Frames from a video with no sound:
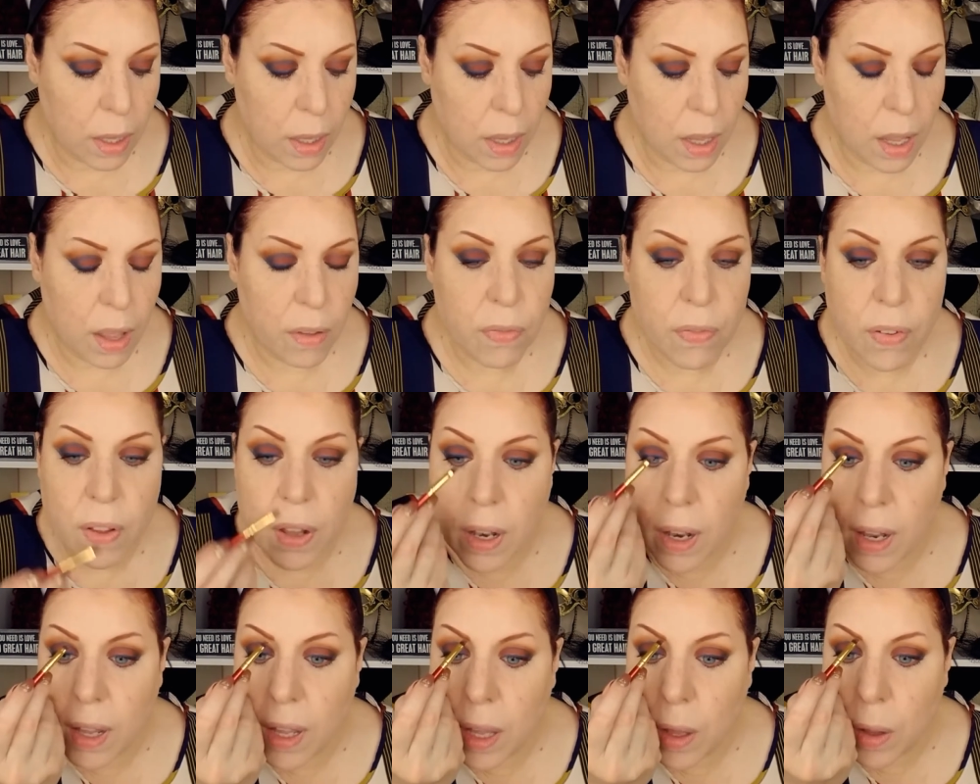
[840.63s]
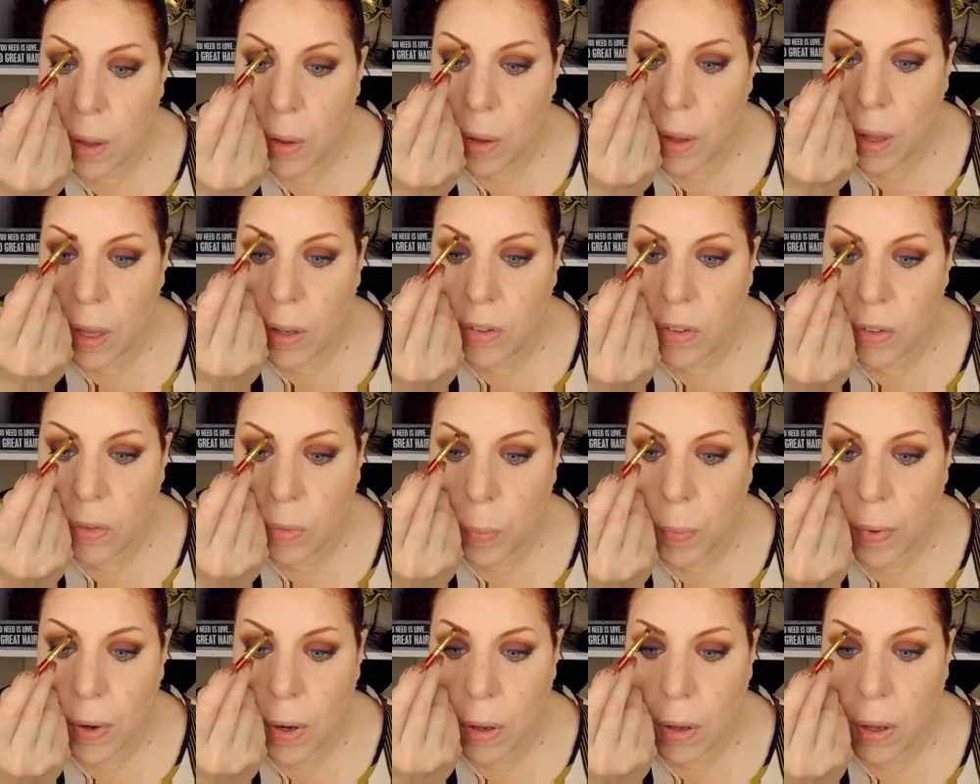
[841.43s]
I felt like it just
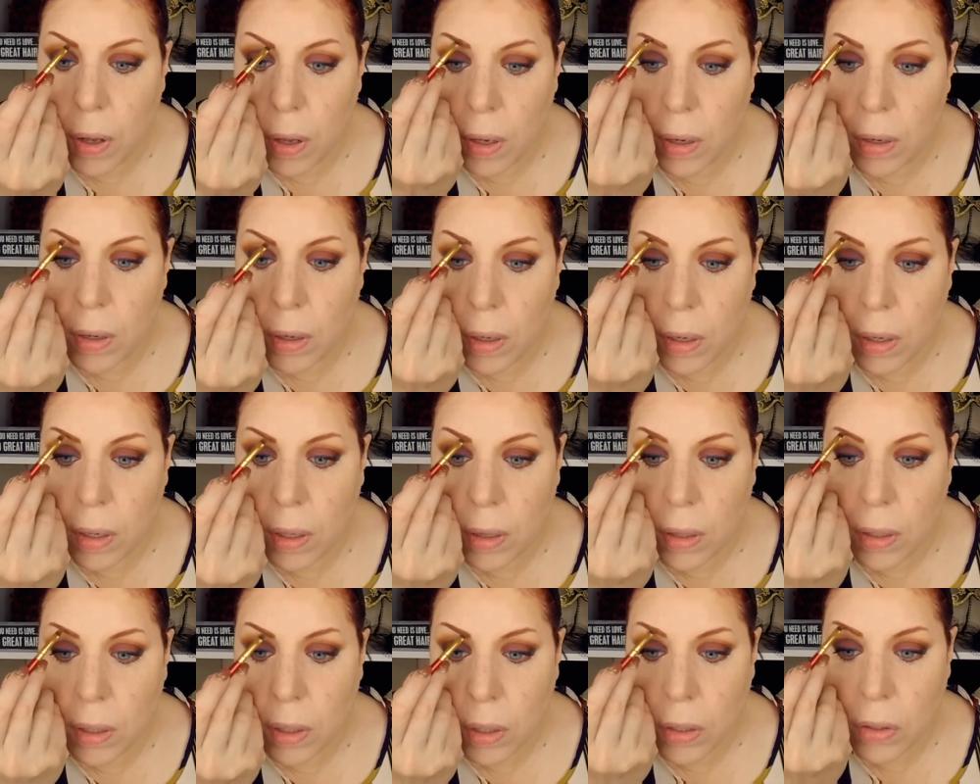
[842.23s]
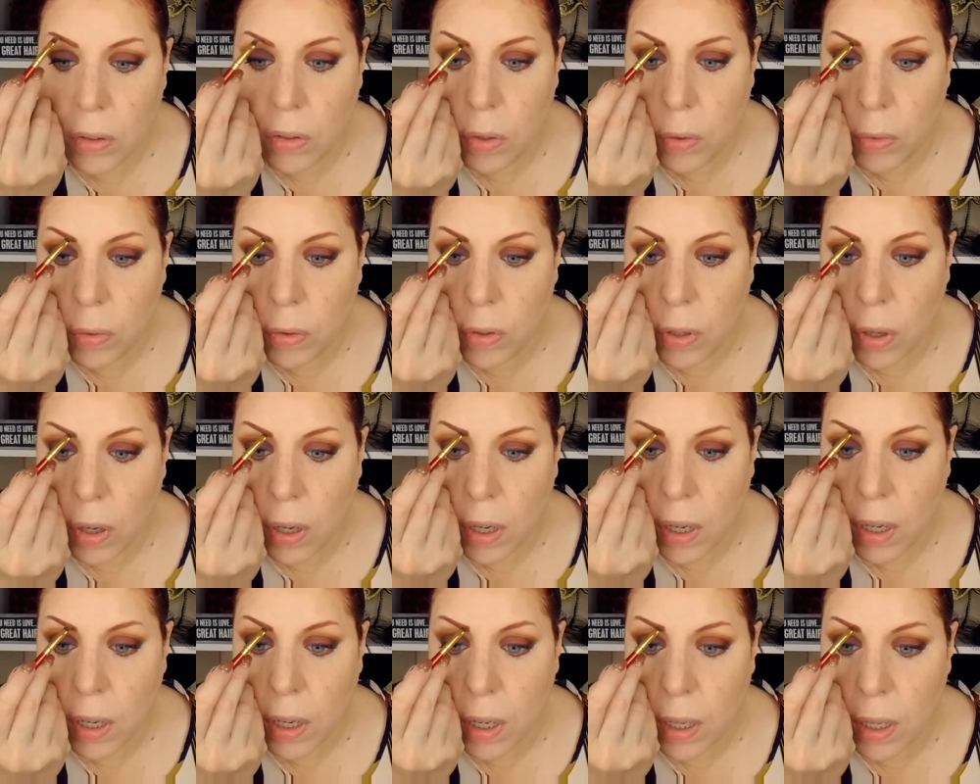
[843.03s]
went on a little too
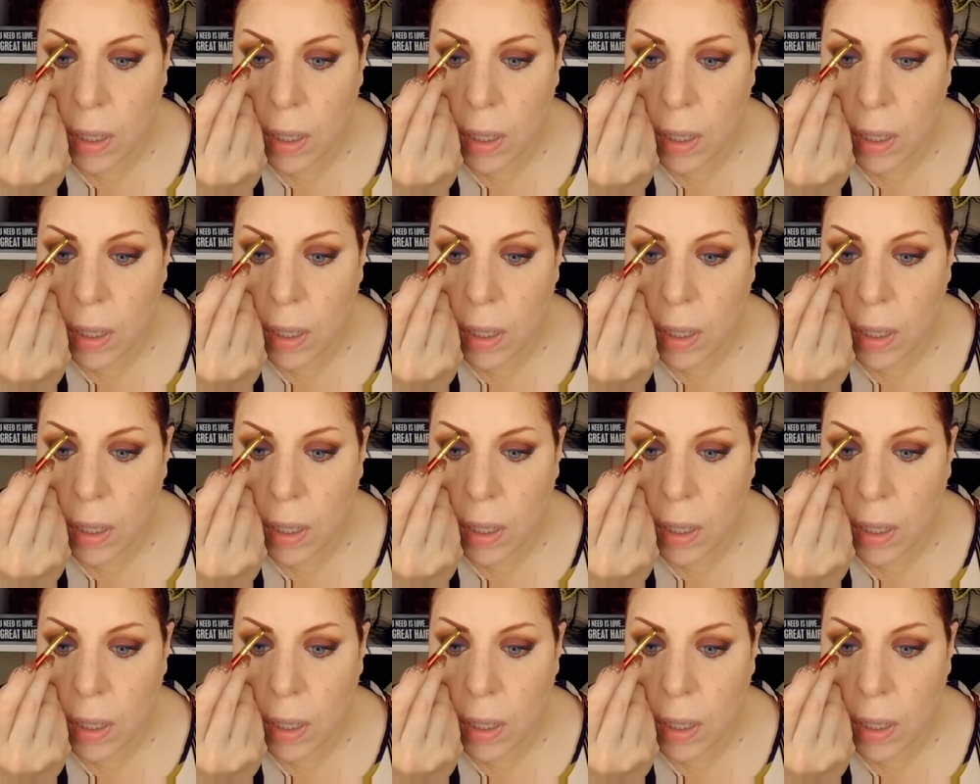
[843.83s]
dark,